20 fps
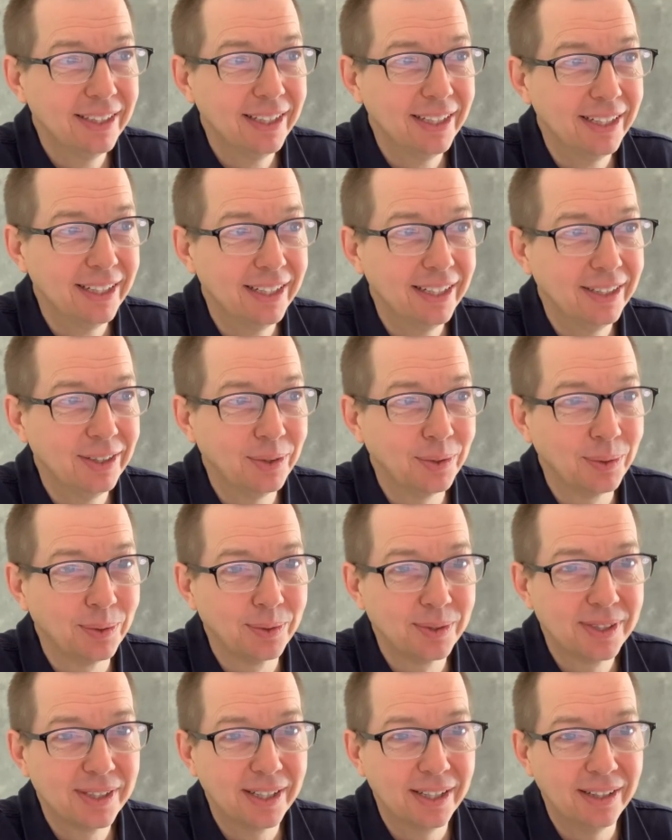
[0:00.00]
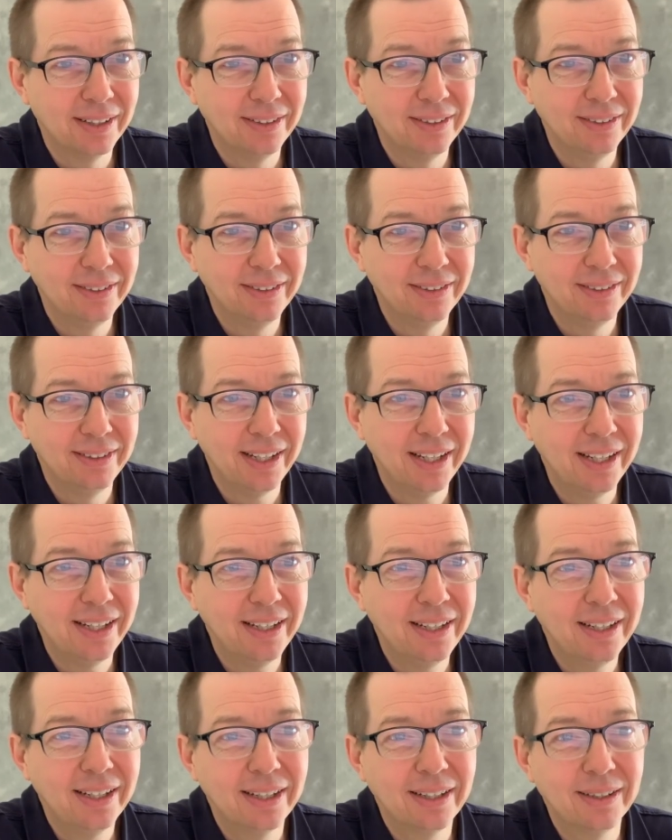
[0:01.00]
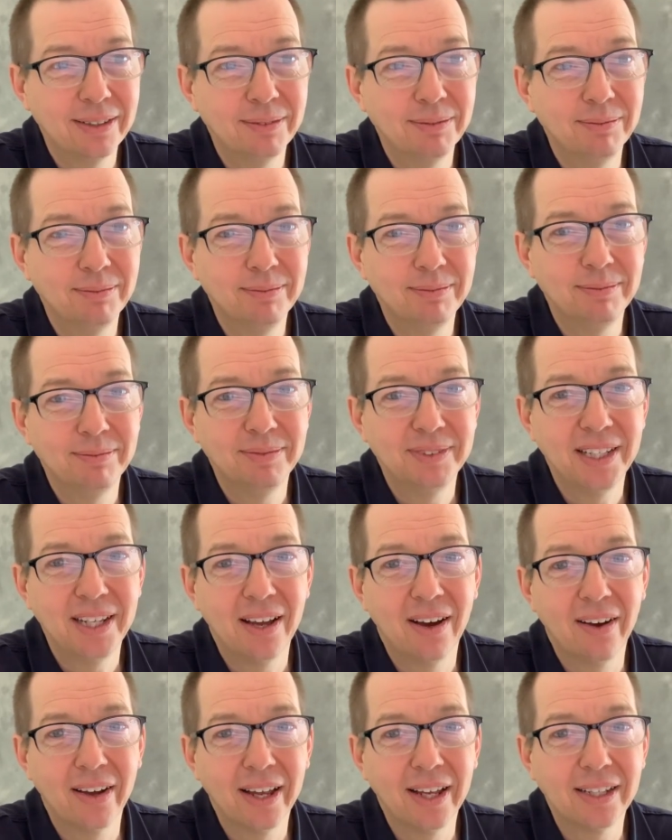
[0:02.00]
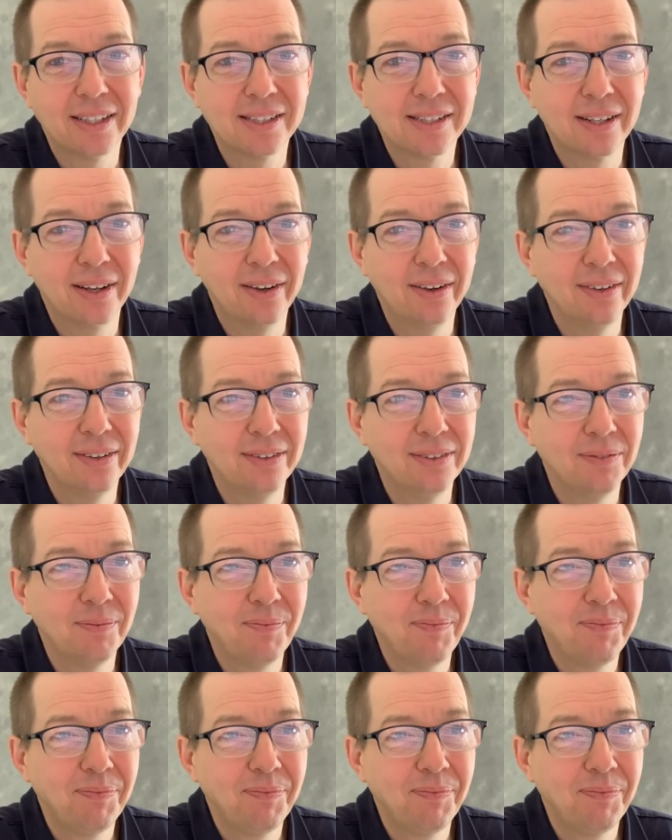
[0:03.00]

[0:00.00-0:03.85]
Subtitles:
and also the ISO.